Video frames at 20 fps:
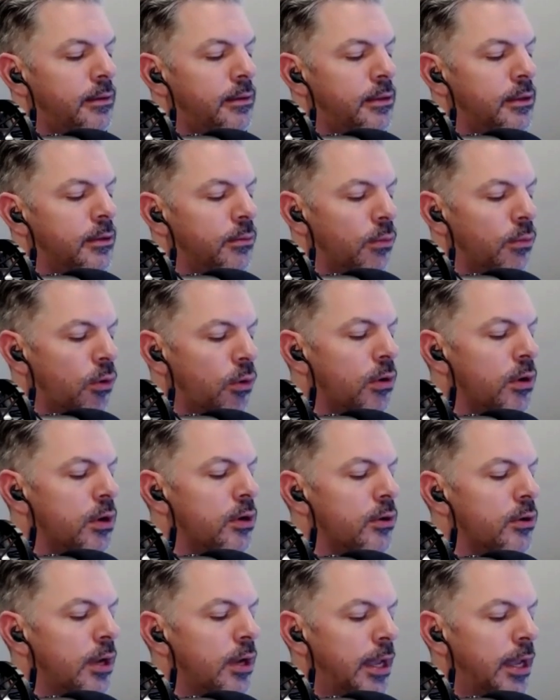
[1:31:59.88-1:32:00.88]
the more
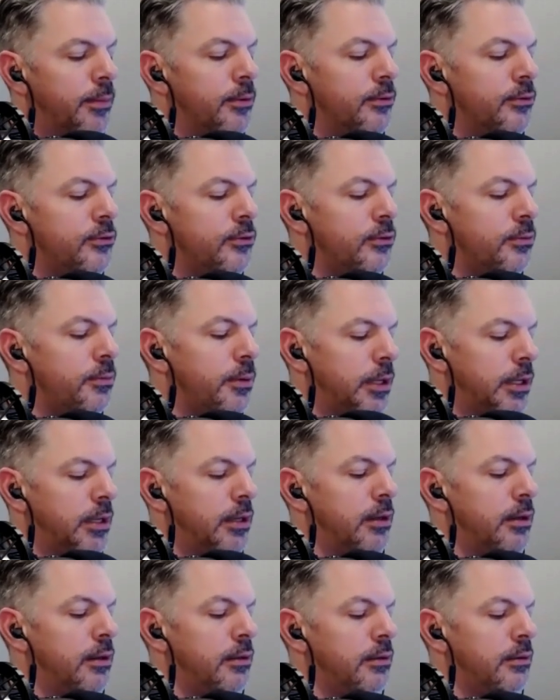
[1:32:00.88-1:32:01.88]
you're able to
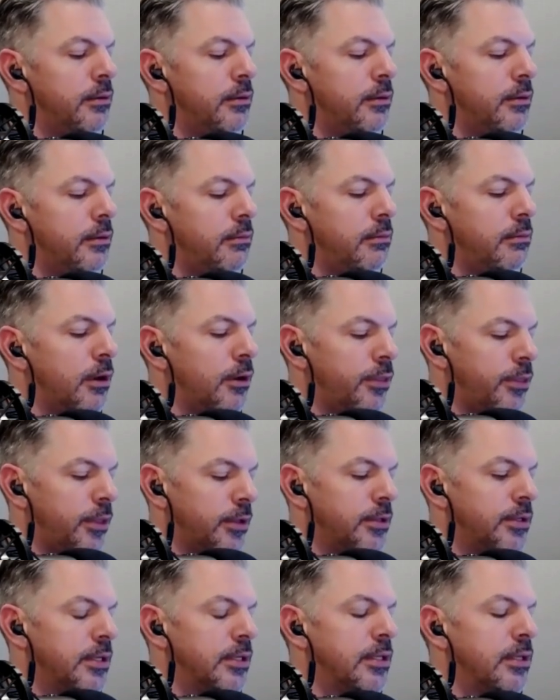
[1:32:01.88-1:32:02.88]
be
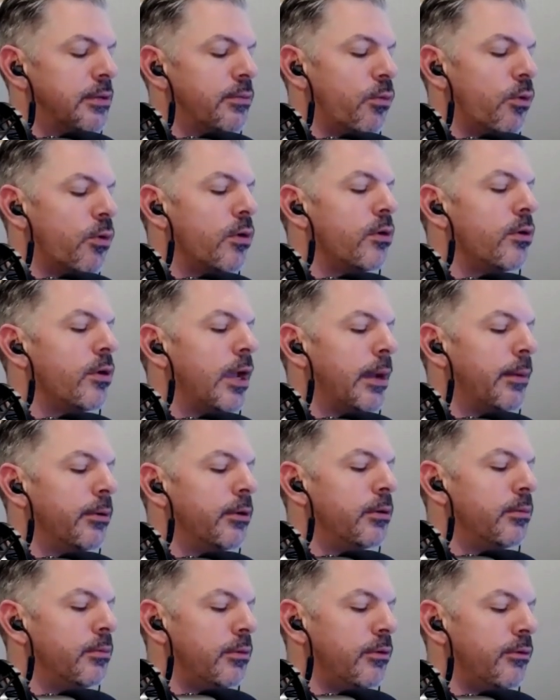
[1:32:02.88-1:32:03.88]
authentic, the more you're
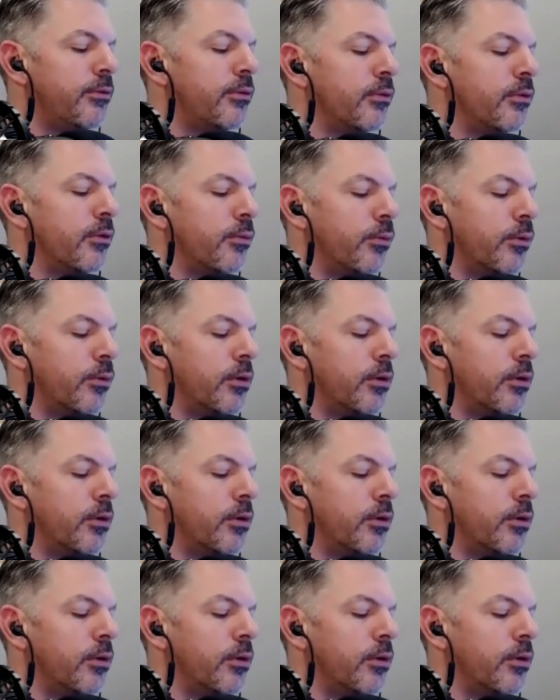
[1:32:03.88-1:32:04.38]
able to move through the